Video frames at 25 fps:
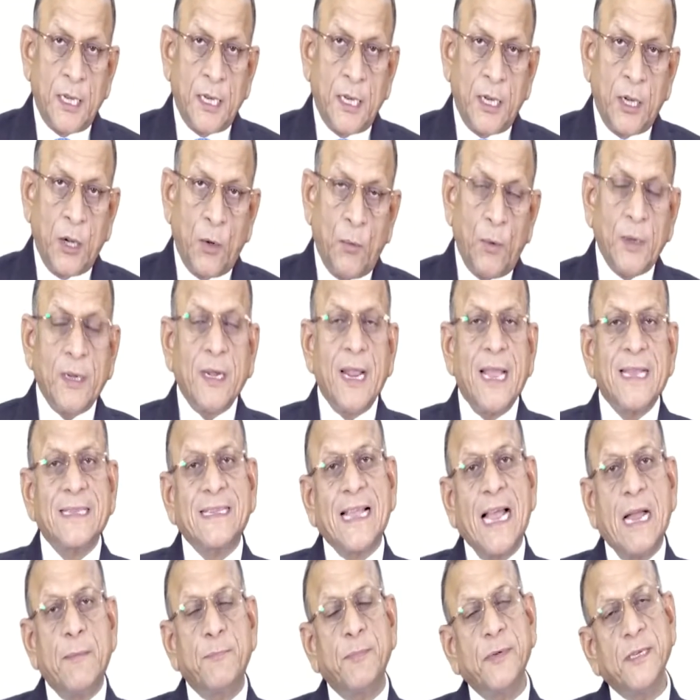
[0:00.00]
What has
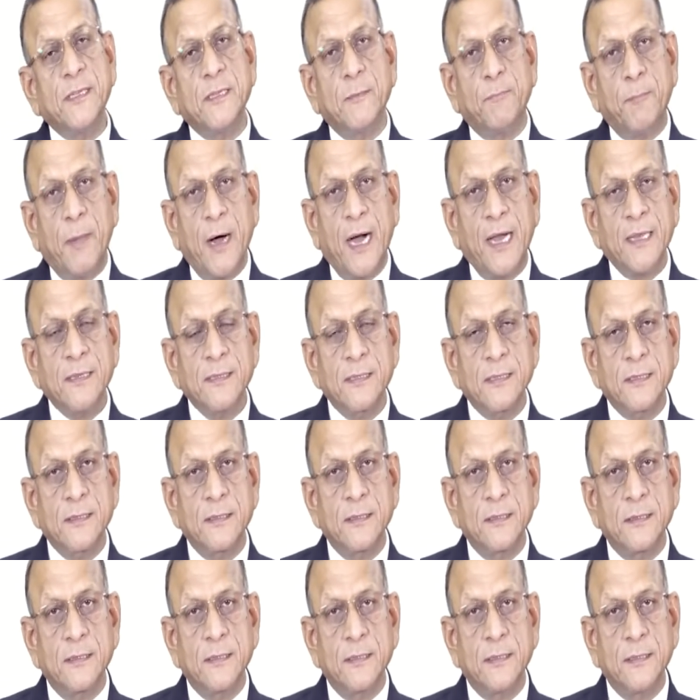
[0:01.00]
happened in the past,
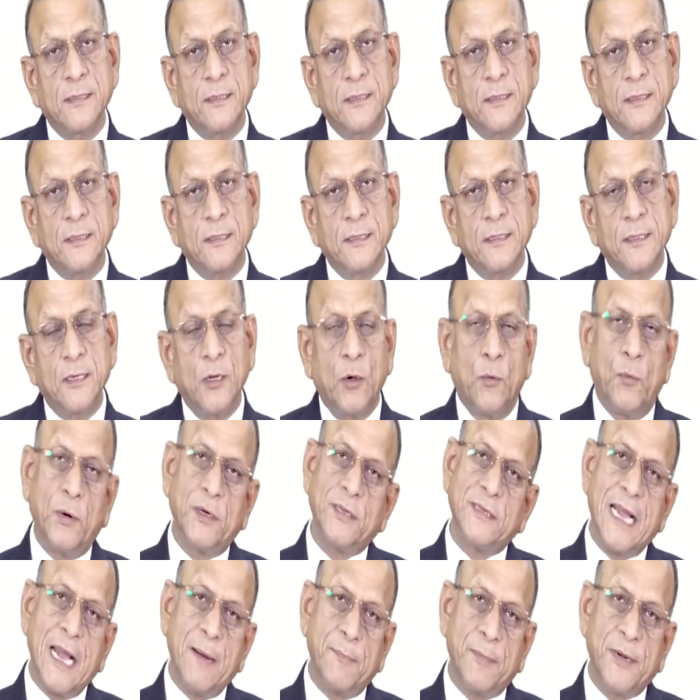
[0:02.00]
what is
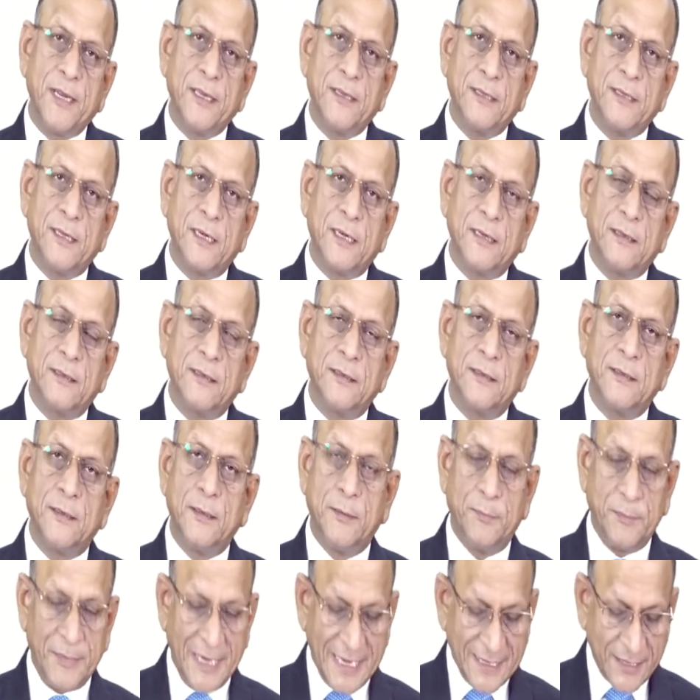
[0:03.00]
happening in the
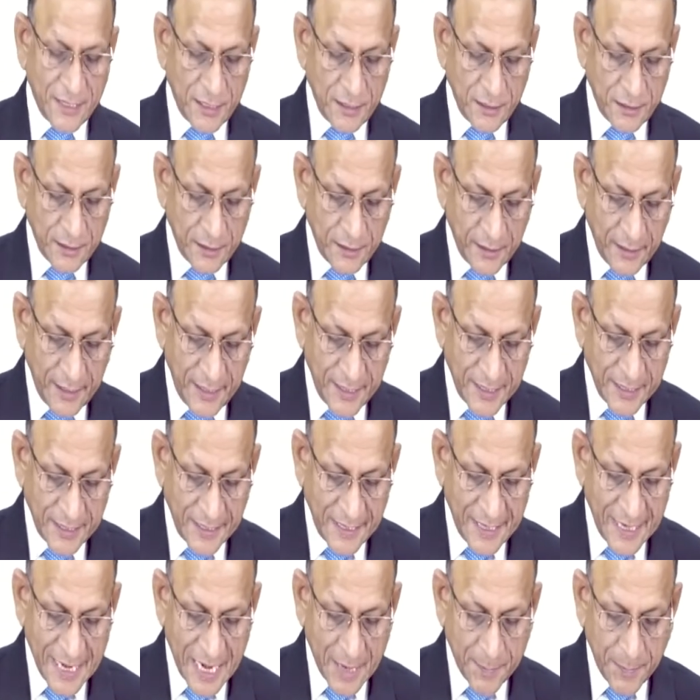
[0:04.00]
present is
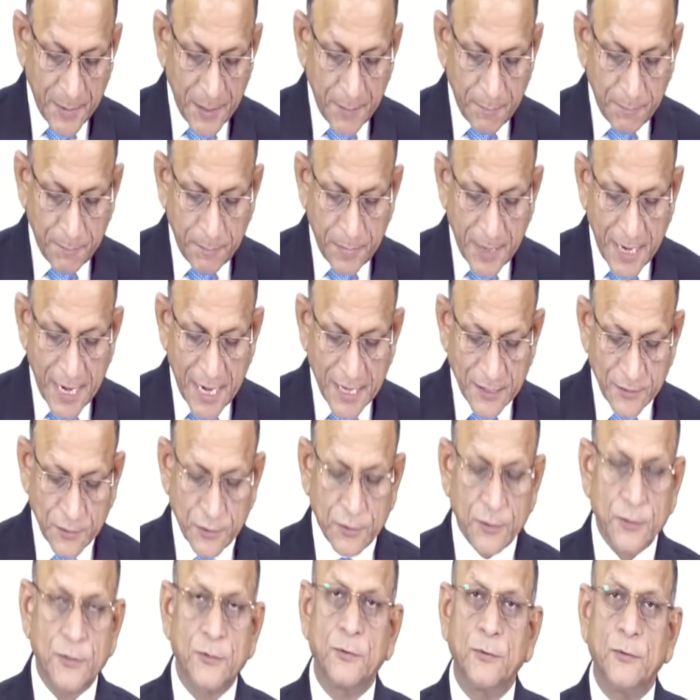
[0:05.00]
ERP past
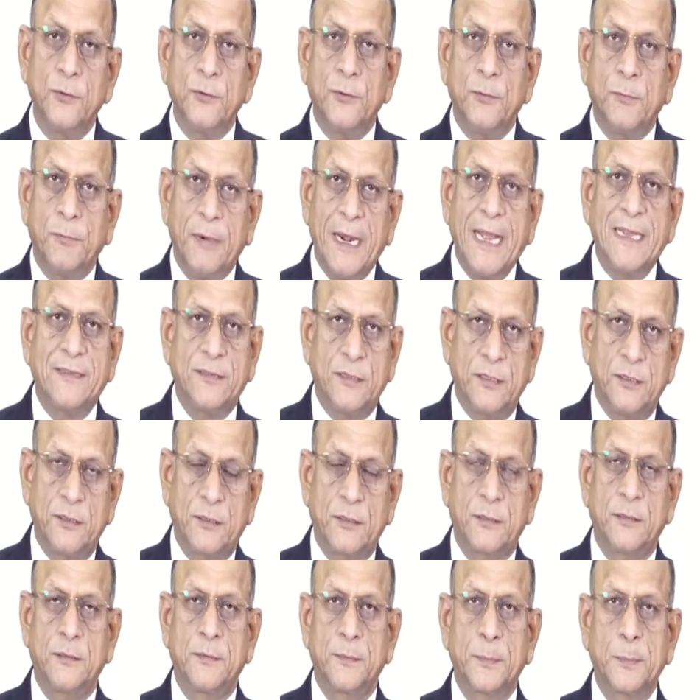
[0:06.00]
to present.
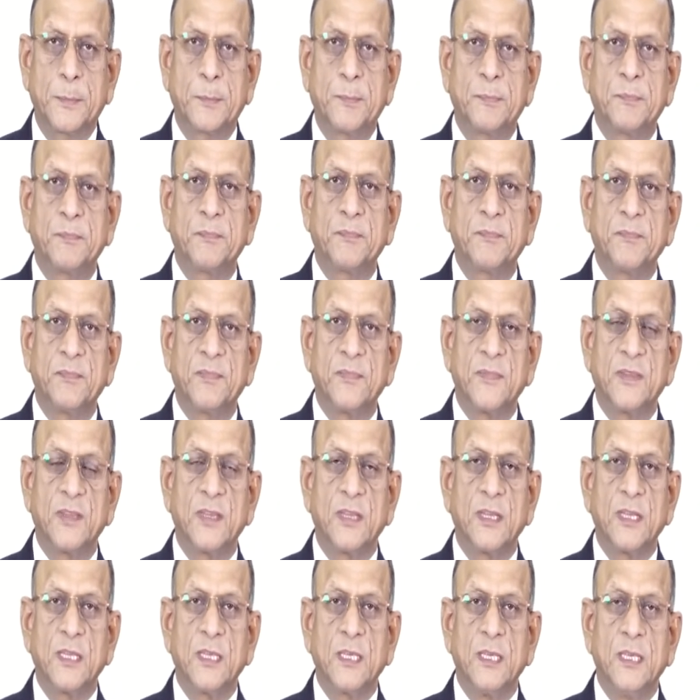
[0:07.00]

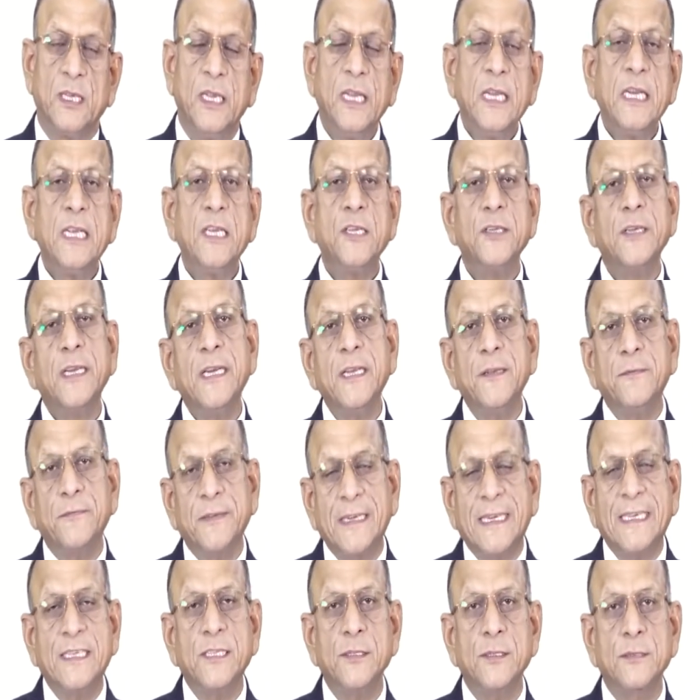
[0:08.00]
Initially,
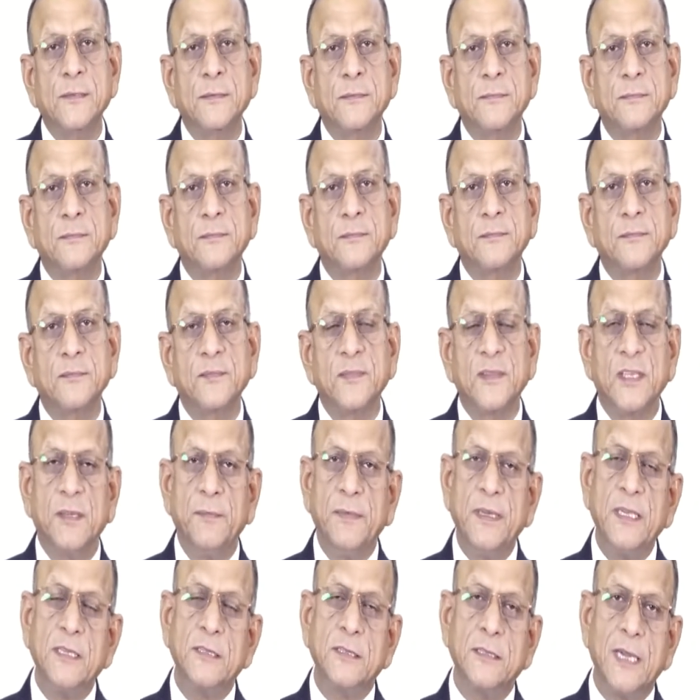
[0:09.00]
friends,
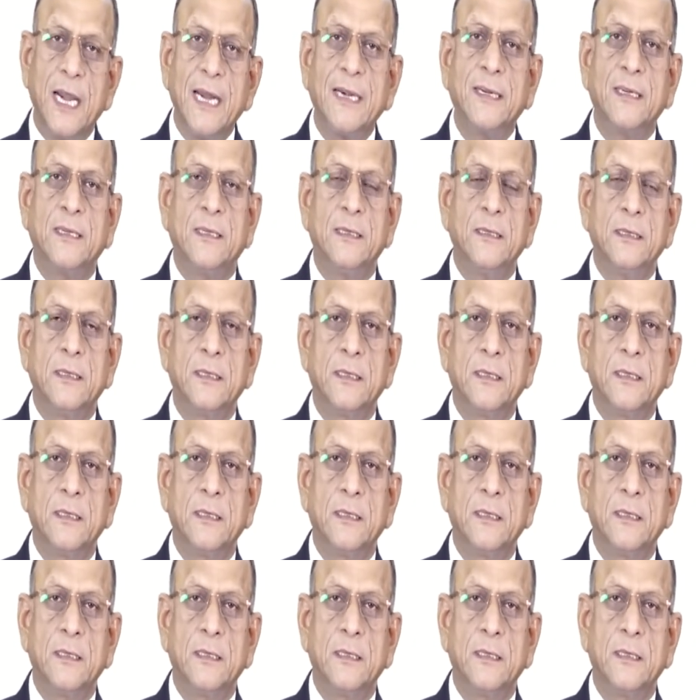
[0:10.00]
we started